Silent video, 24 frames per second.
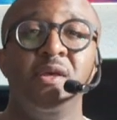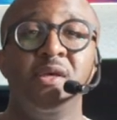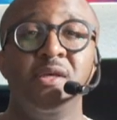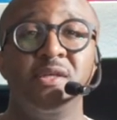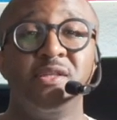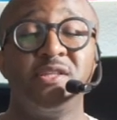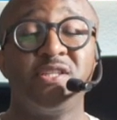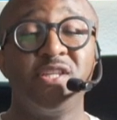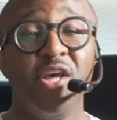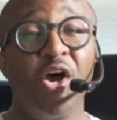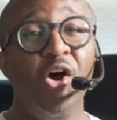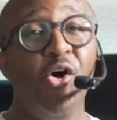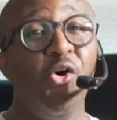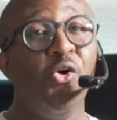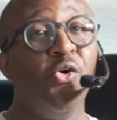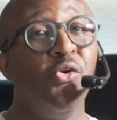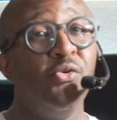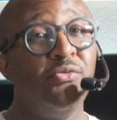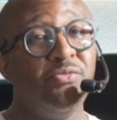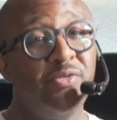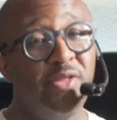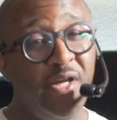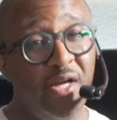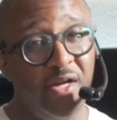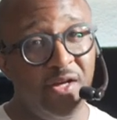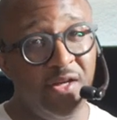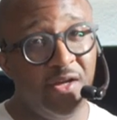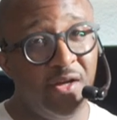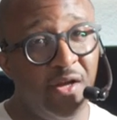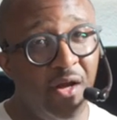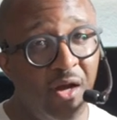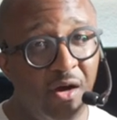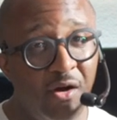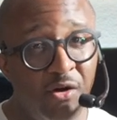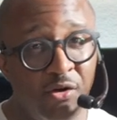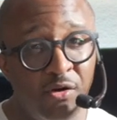So there you
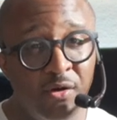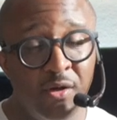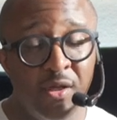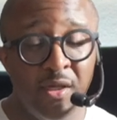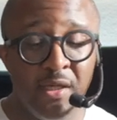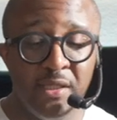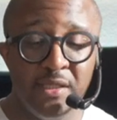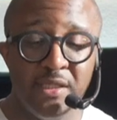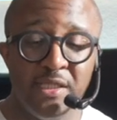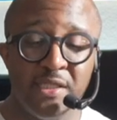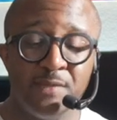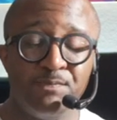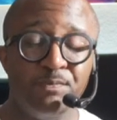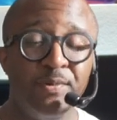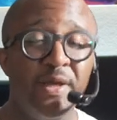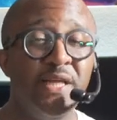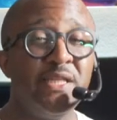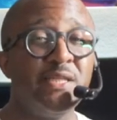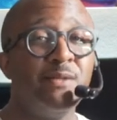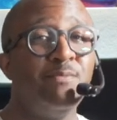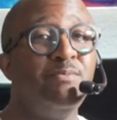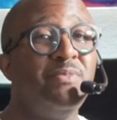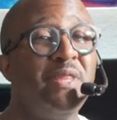go. Displace,